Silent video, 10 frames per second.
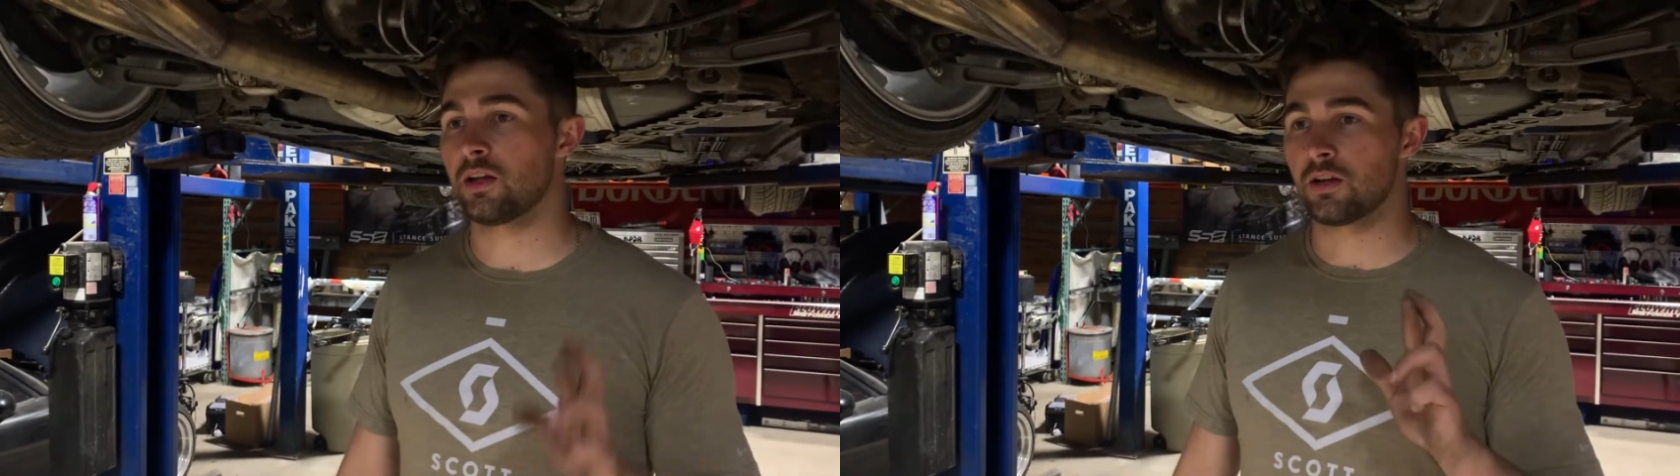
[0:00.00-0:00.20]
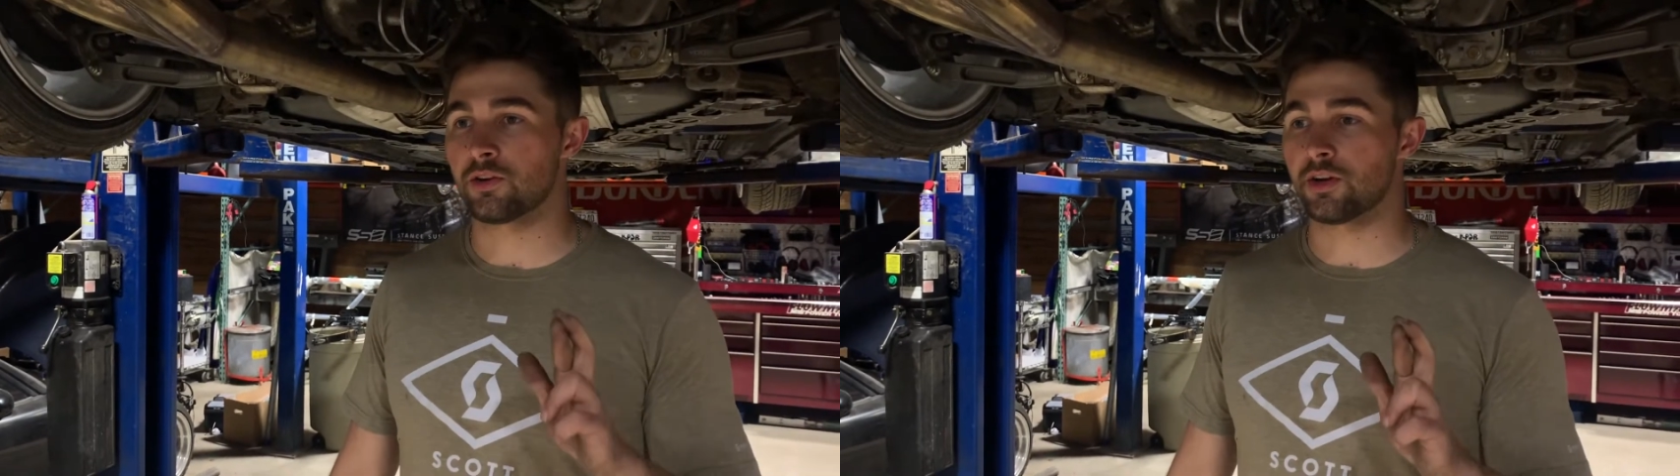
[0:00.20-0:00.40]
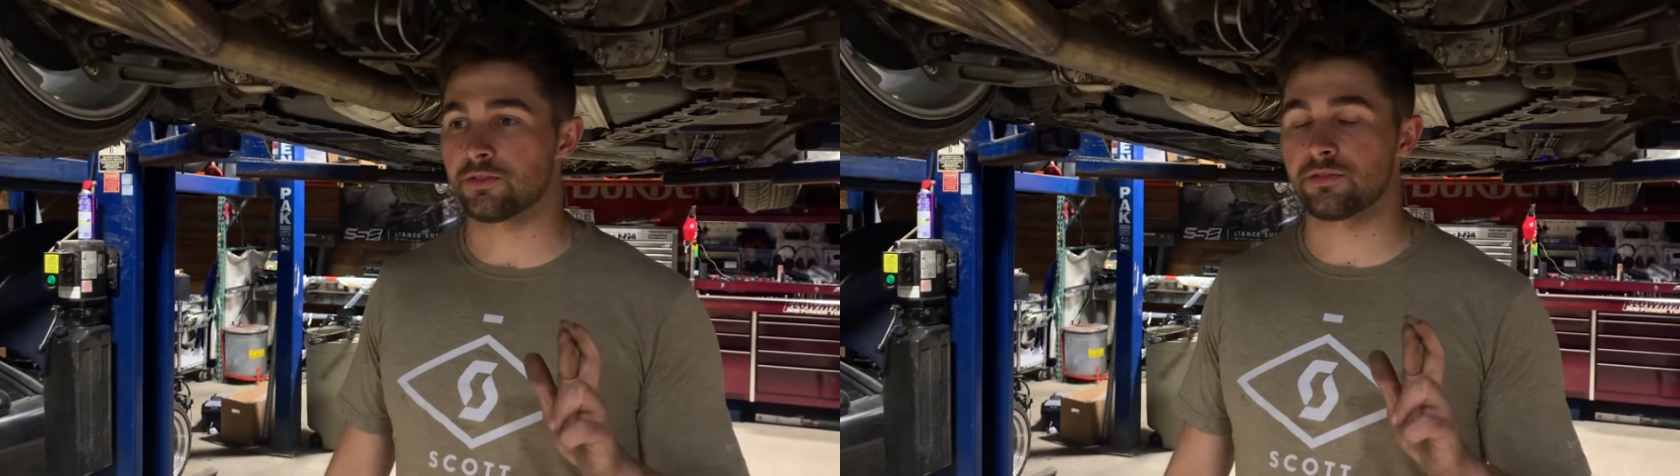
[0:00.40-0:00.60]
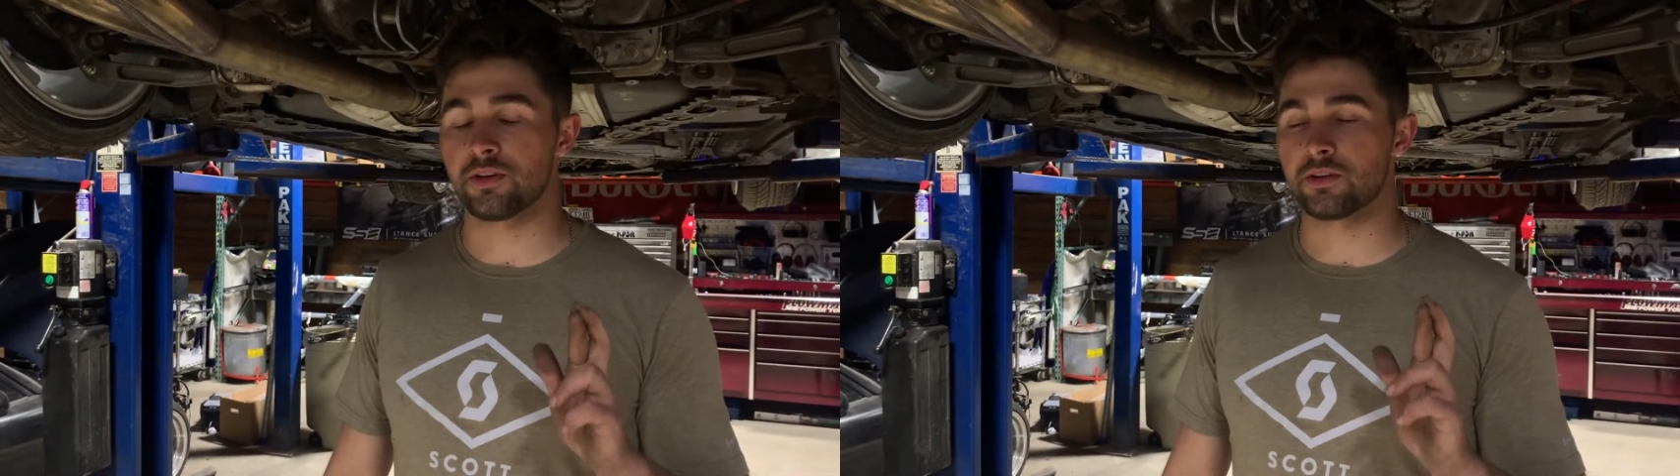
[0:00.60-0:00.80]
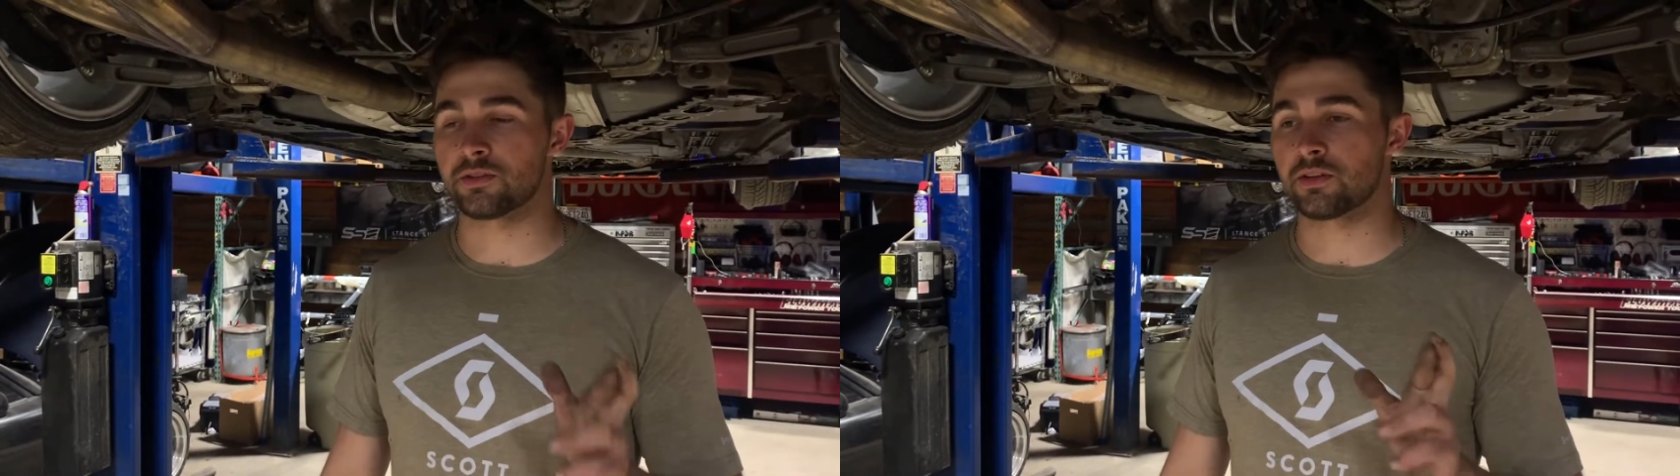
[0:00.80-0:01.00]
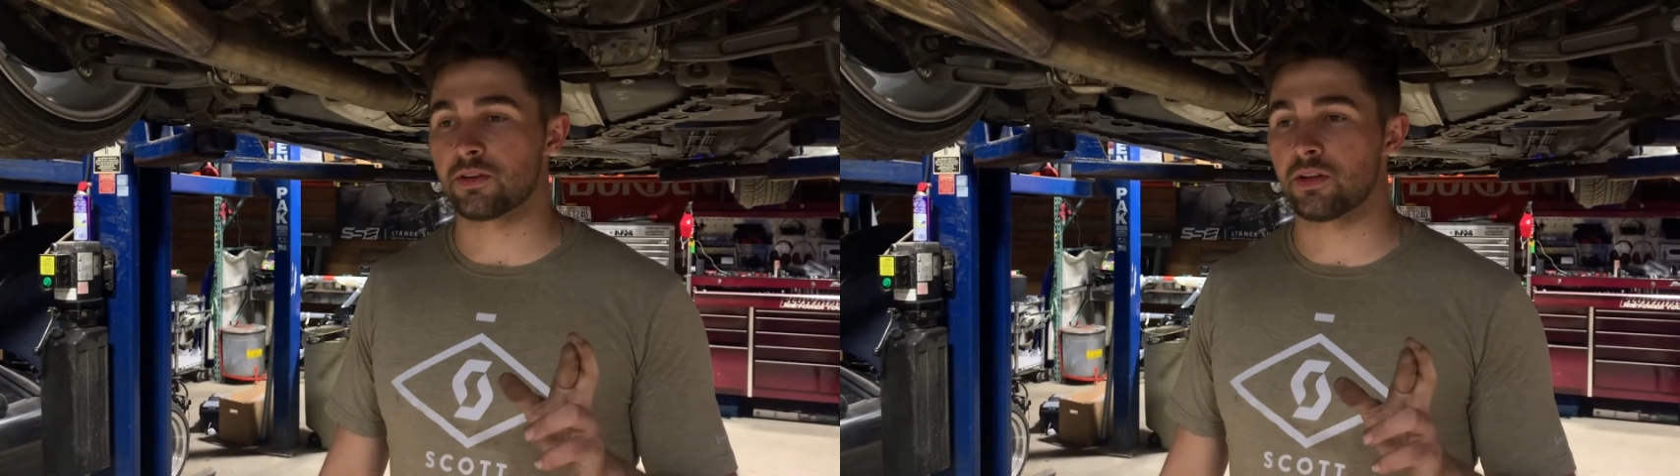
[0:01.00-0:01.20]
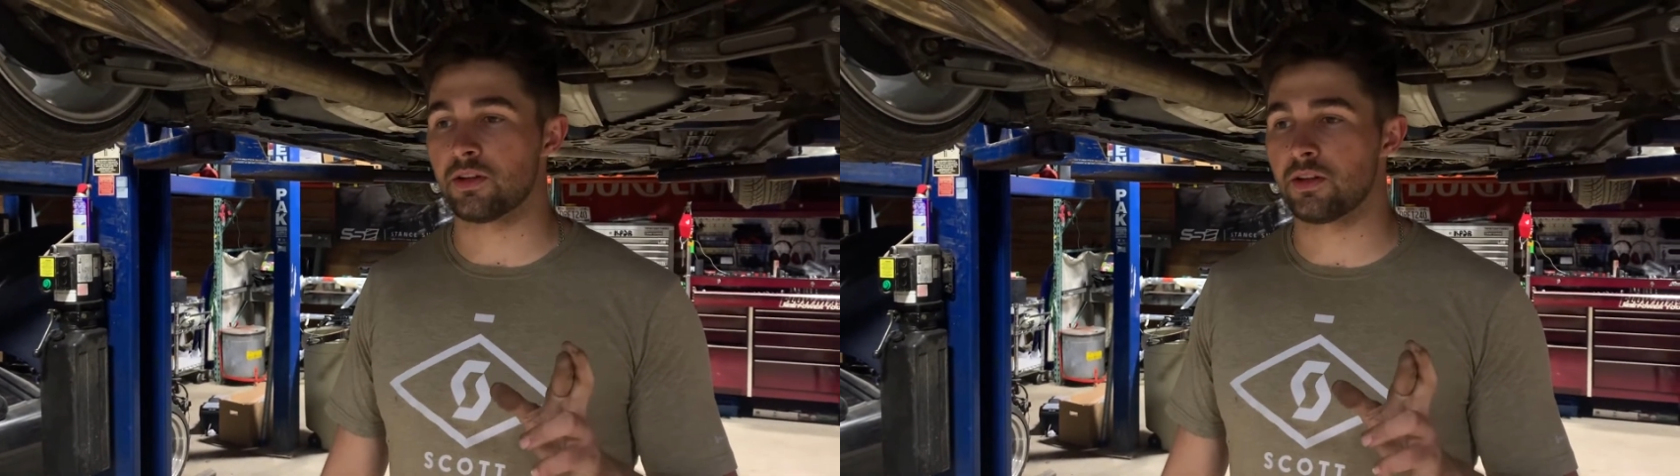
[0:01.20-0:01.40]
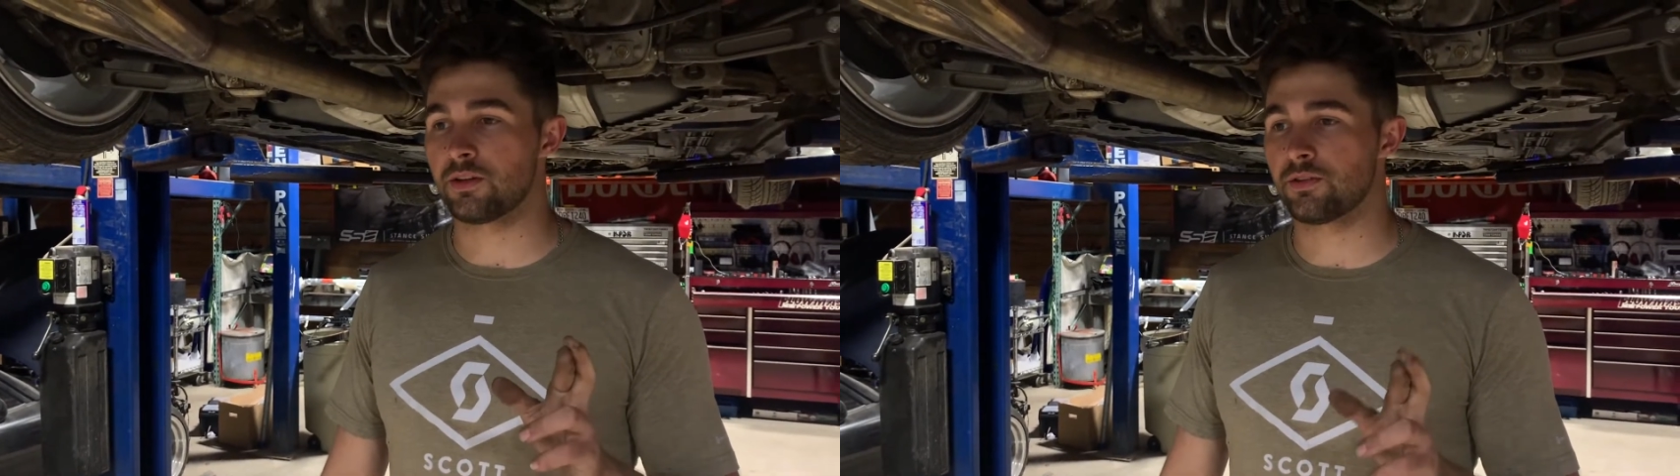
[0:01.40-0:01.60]
Cross fingers, that's all it
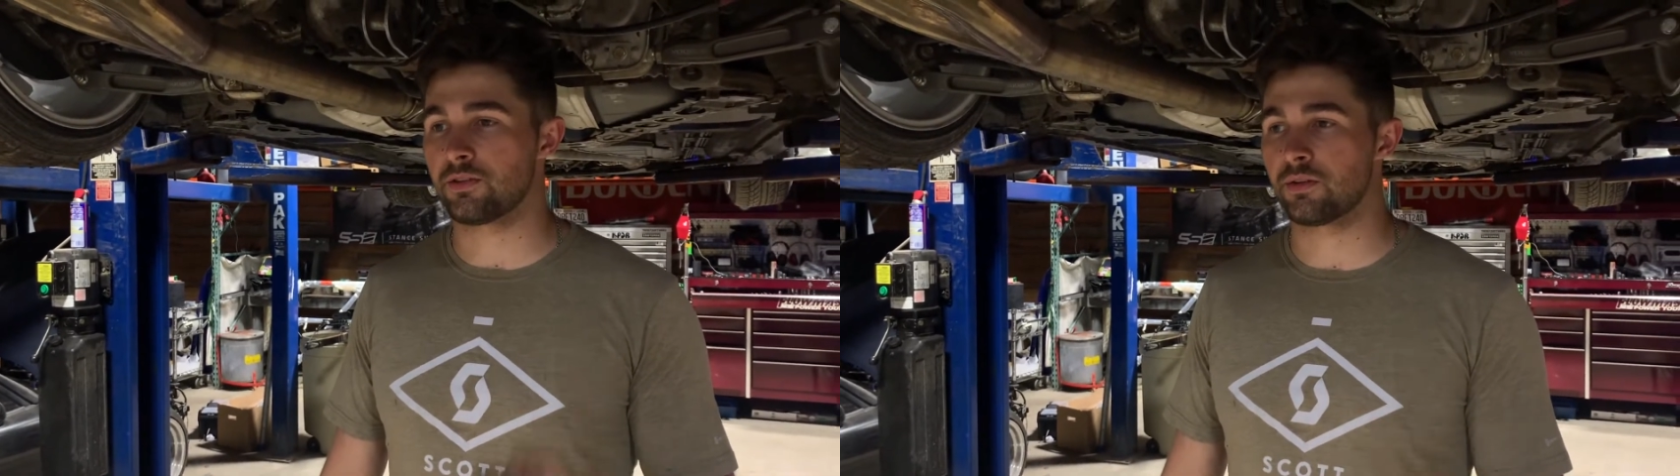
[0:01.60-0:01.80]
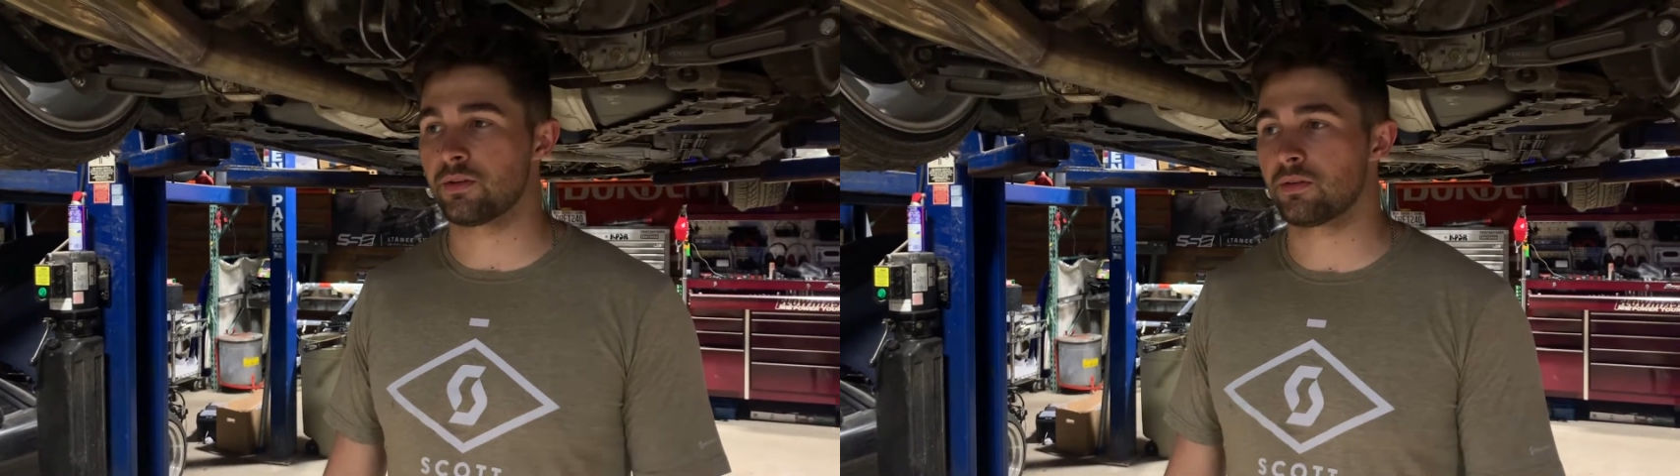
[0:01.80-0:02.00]
is.